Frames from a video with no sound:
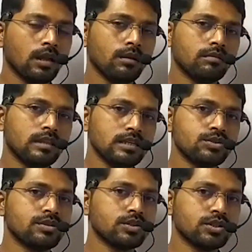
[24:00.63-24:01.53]
Now these
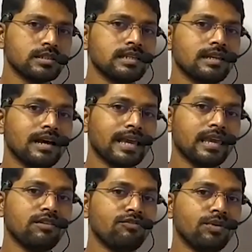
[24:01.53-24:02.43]
structures are
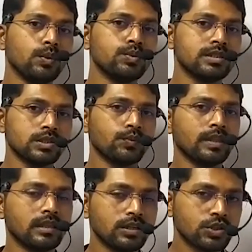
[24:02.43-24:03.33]
again fuses
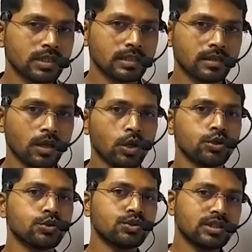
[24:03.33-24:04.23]
with each other,
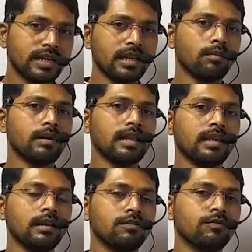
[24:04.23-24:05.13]
so genetic
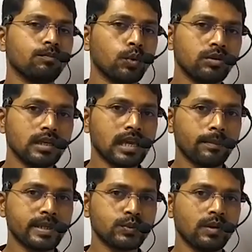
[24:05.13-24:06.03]
material of both the
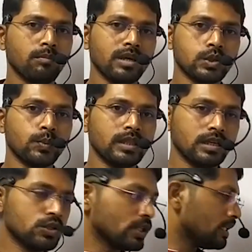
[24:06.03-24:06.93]
gametes will mix with
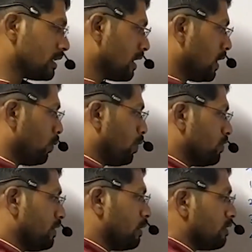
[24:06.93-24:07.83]
each other,
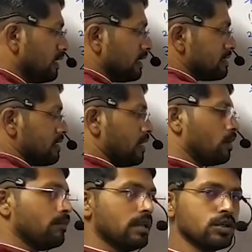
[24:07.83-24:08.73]
what we call it as
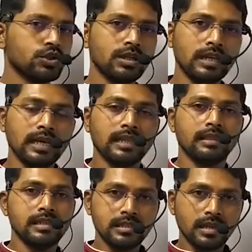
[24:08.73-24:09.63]
recombination.
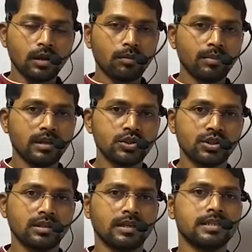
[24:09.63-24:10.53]
This
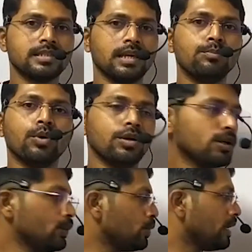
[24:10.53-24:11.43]
recombination is
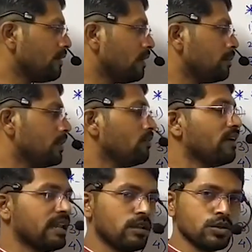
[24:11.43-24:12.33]
important to develop the
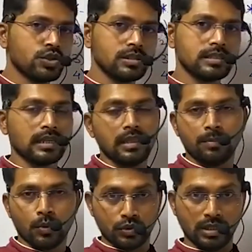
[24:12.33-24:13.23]
variations in the
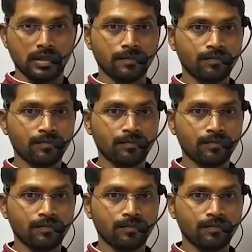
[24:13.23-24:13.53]
progeny,